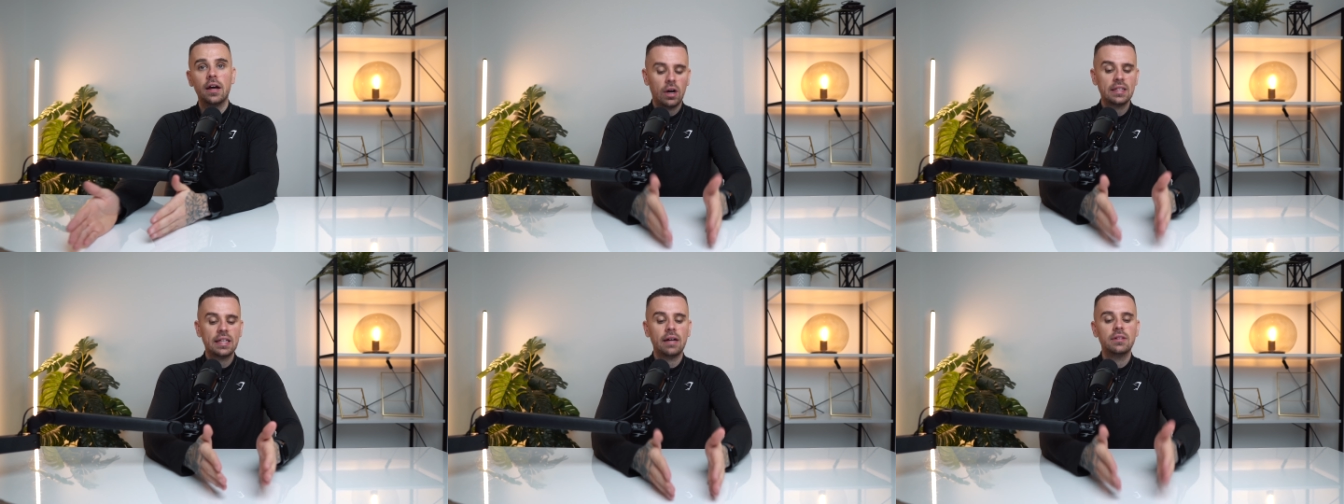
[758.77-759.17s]

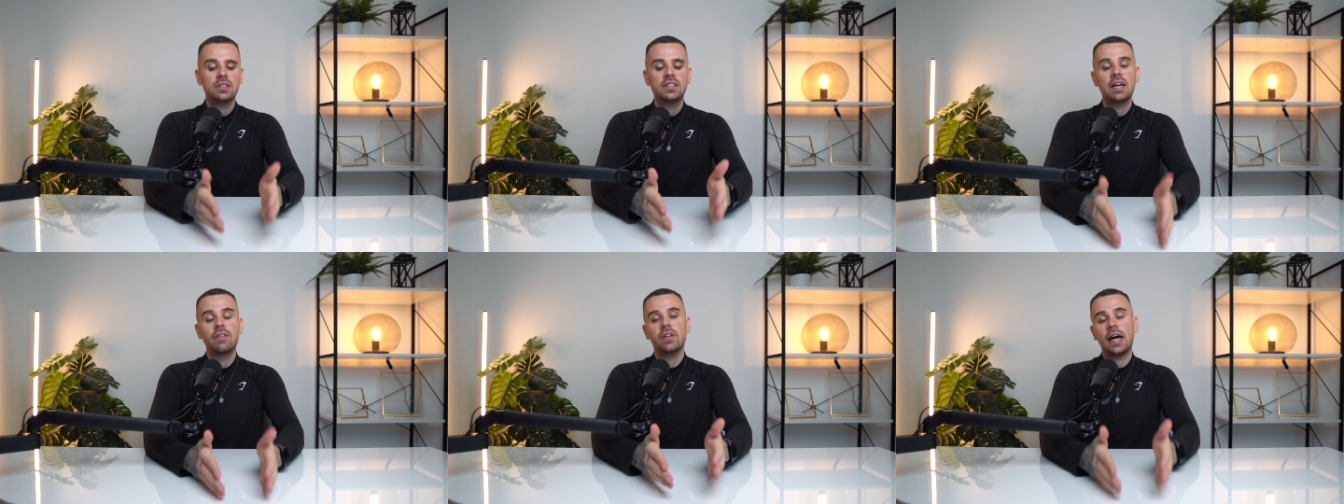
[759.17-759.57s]
Write down
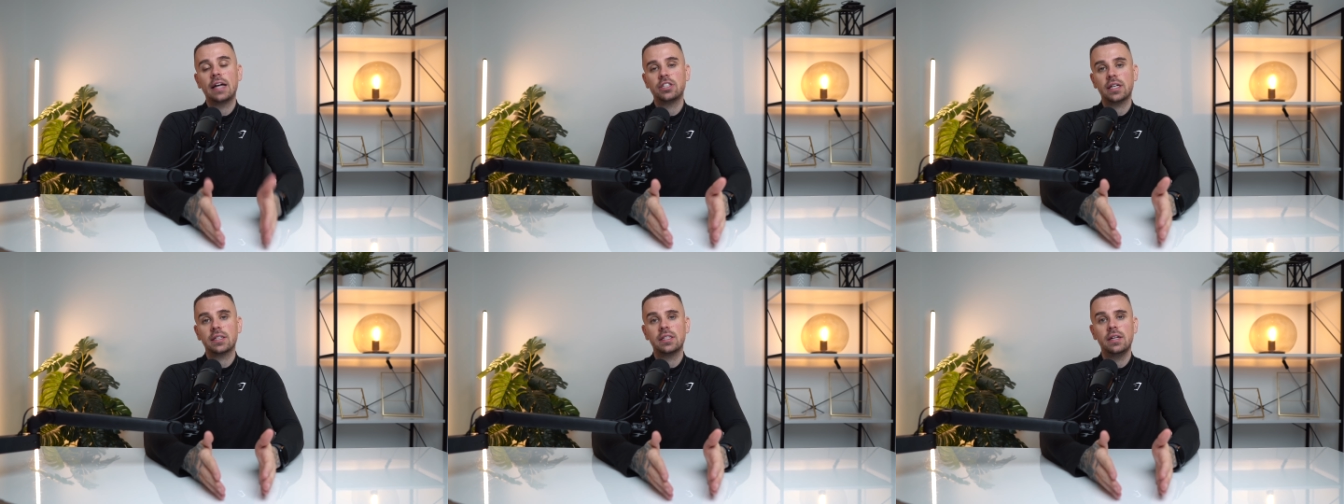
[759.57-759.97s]
seven
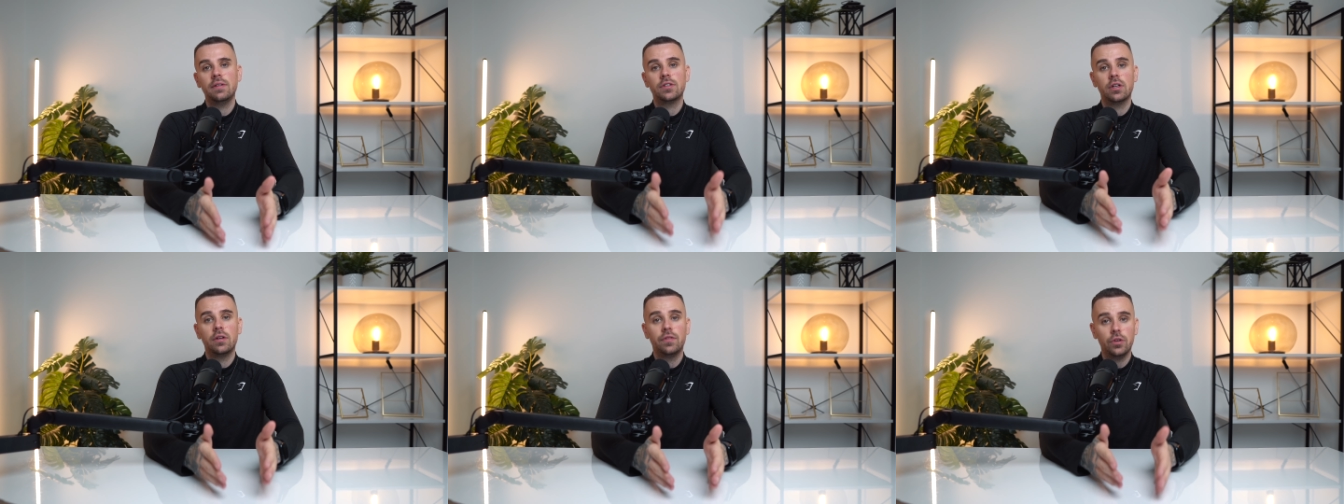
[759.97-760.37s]

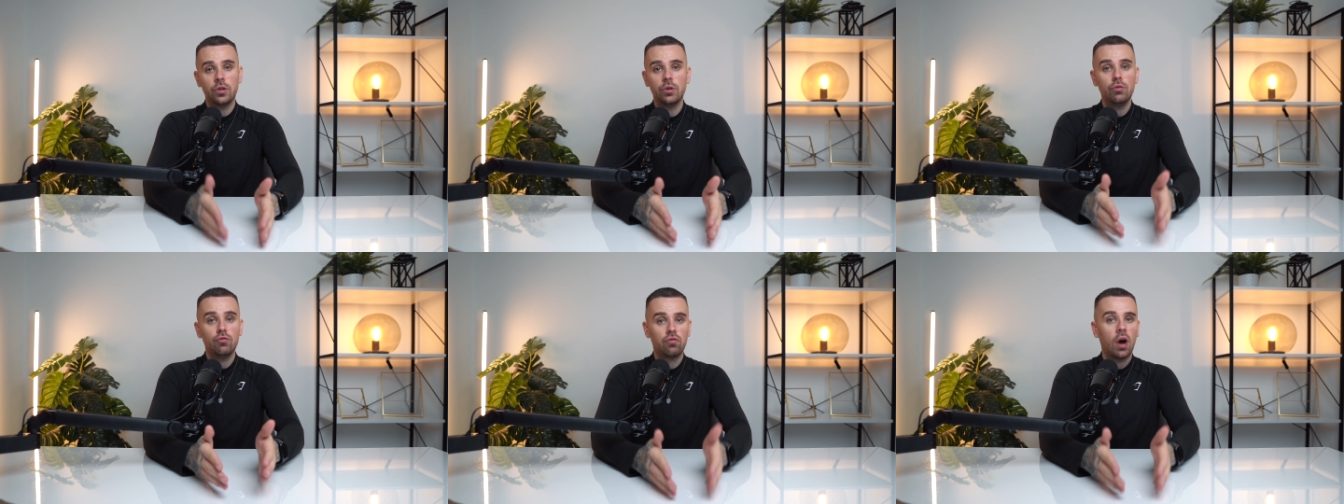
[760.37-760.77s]
adjectives of
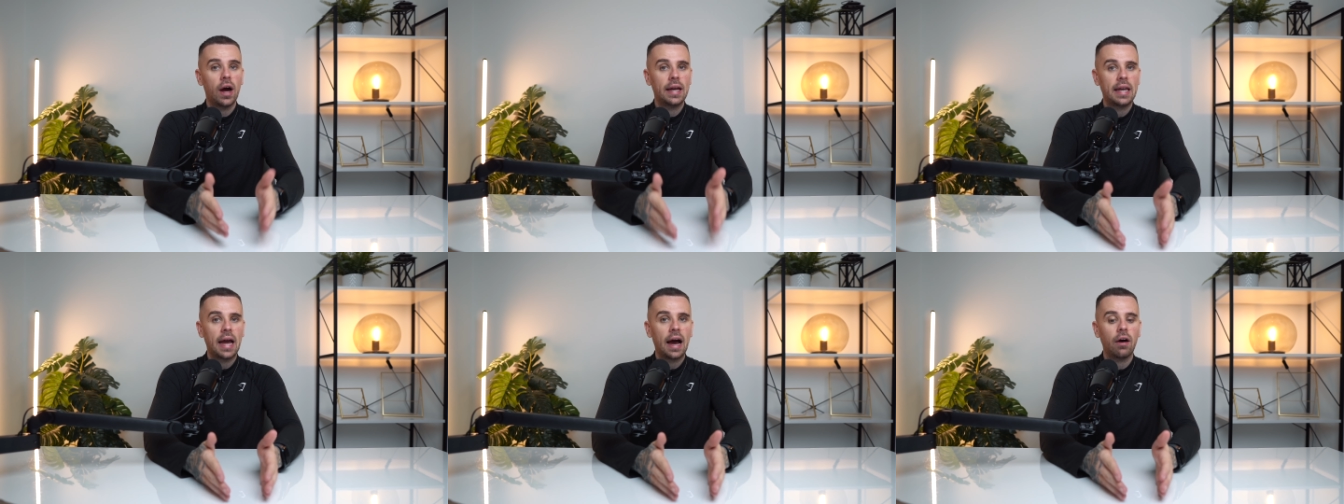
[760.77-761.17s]
you
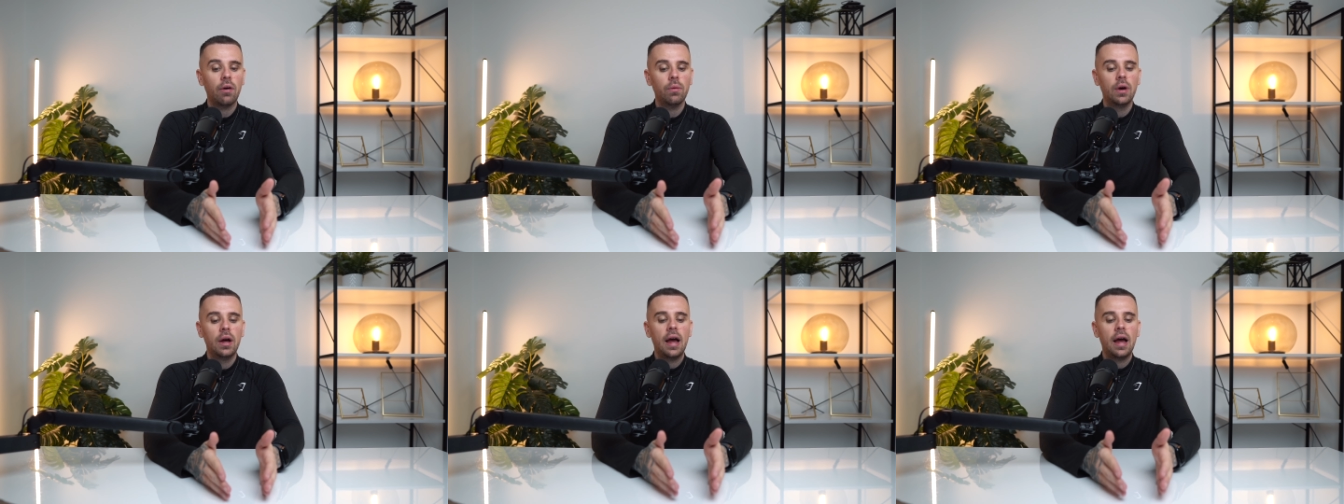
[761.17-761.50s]
right now